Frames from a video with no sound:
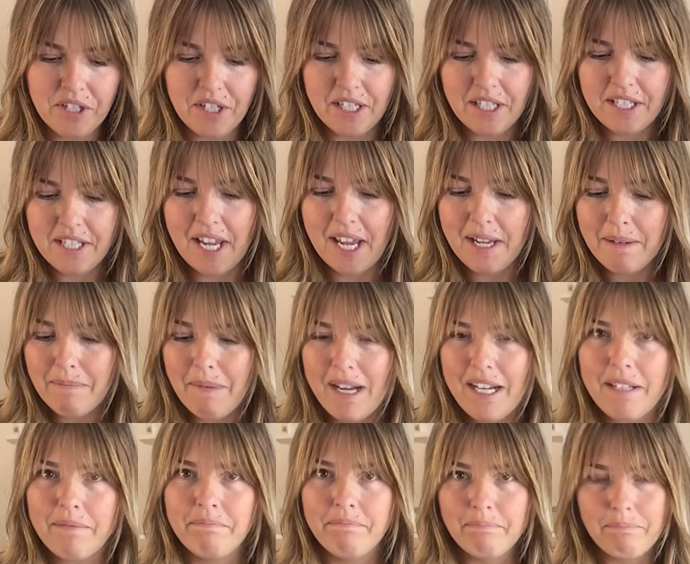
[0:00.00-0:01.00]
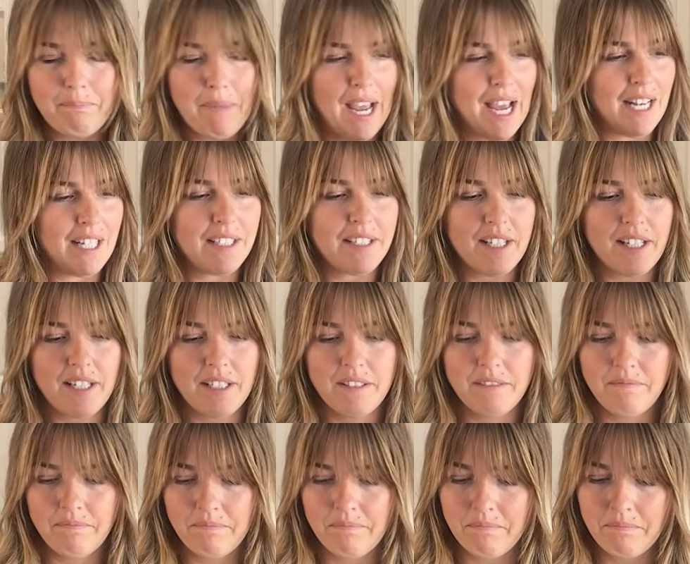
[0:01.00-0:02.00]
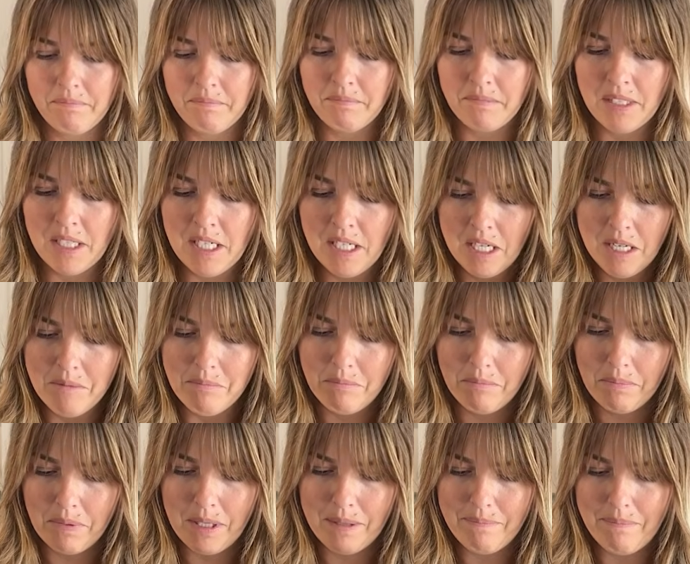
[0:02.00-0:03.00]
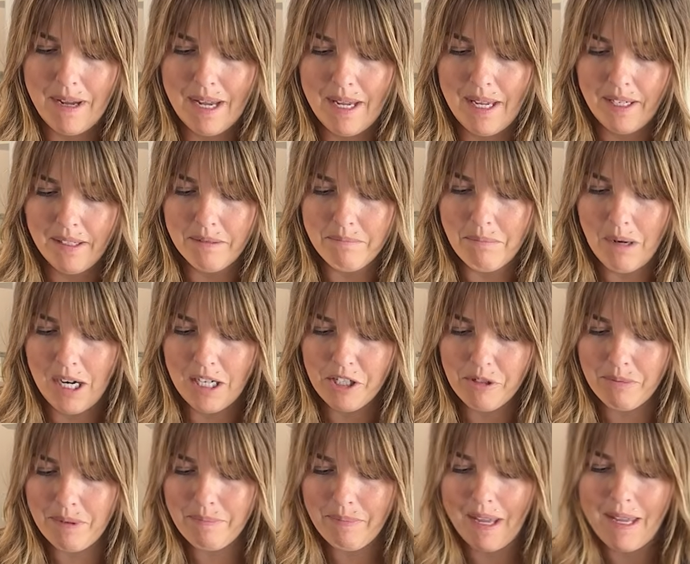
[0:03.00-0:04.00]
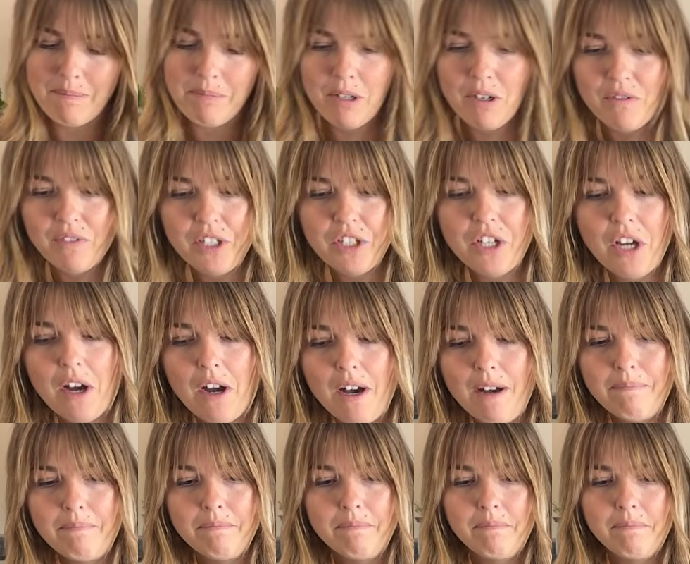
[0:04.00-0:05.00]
gonna take my banneton, put my parchment paper over top.